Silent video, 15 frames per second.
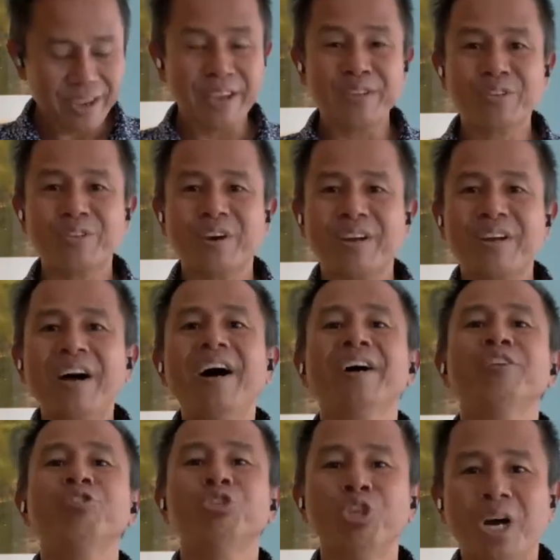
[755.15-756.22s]
It's not
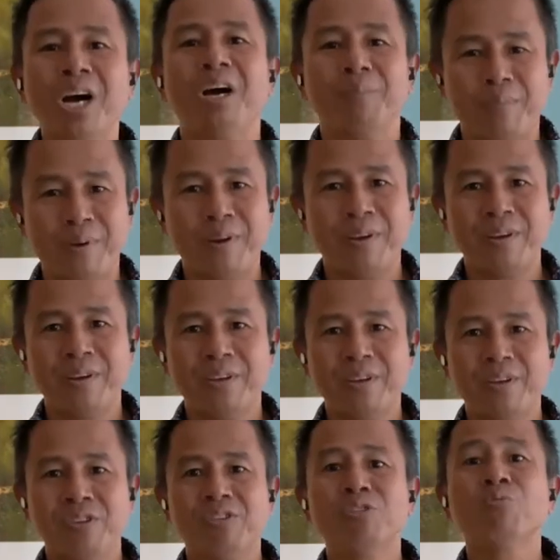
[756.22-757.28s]
our job
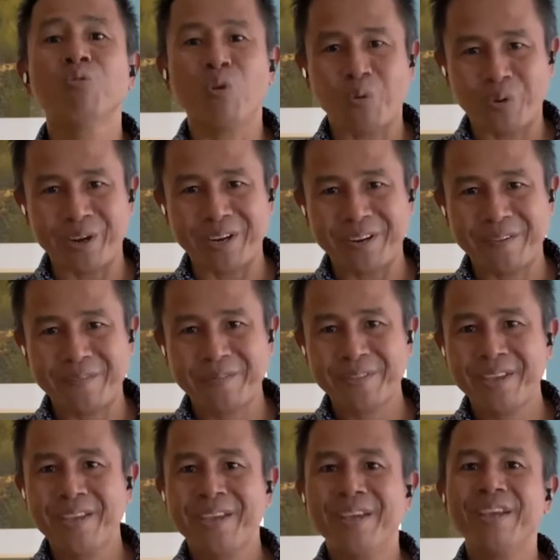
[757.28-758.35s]
to worry.
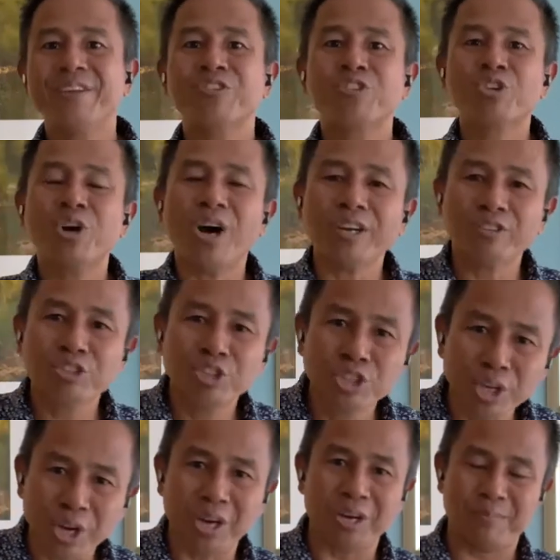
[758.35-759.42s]
It's God's
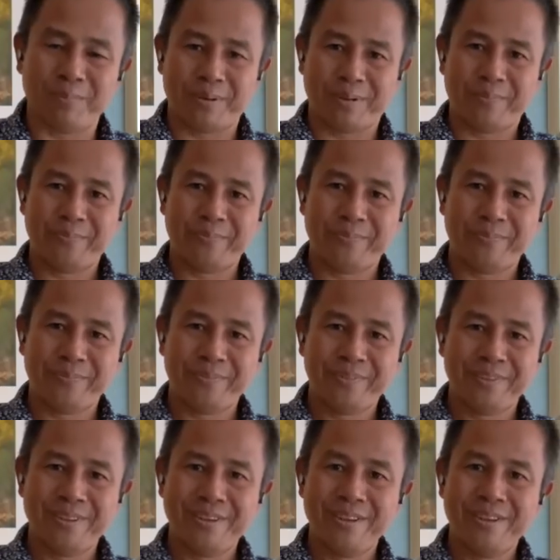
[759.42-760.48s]
job.
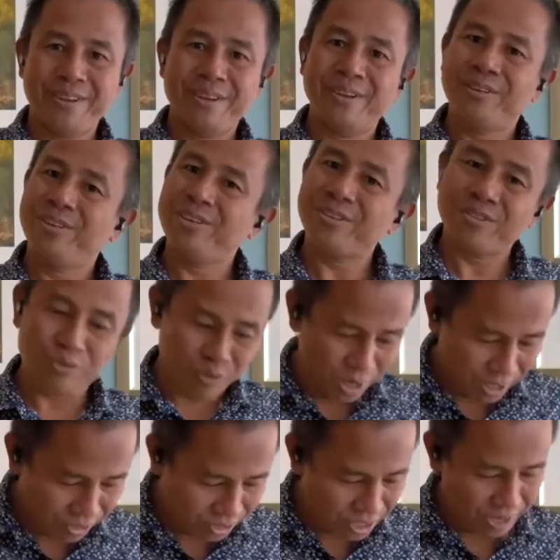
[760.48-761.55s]
Just
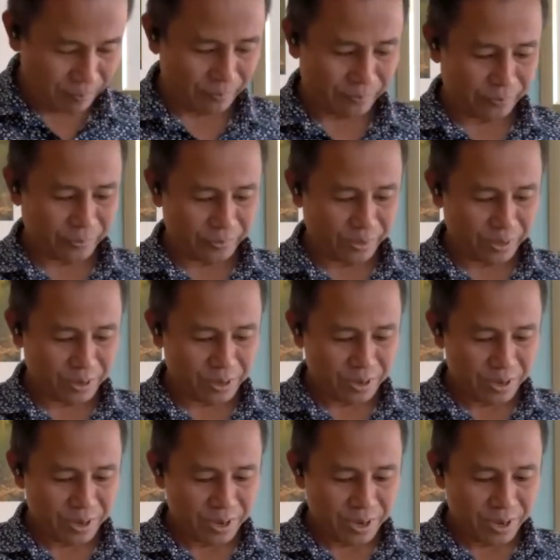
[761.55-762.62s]
trust Him.
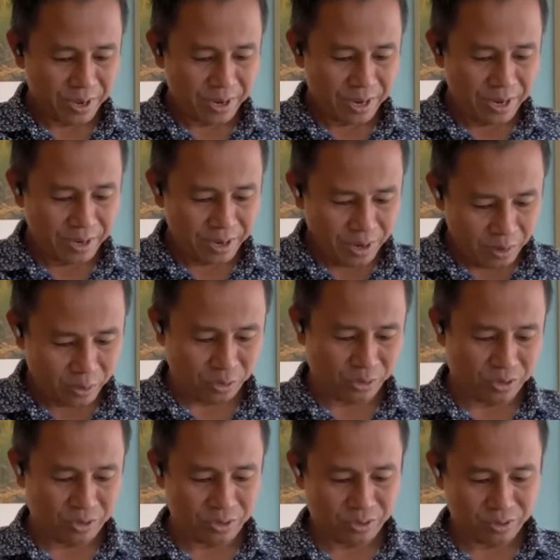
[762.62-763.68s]
He
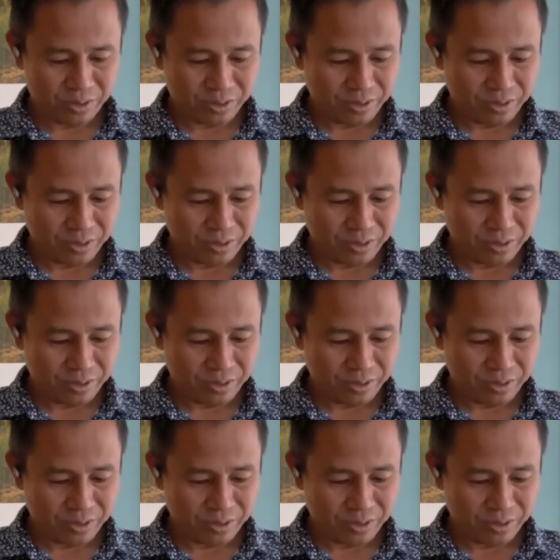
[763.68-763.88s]
knows.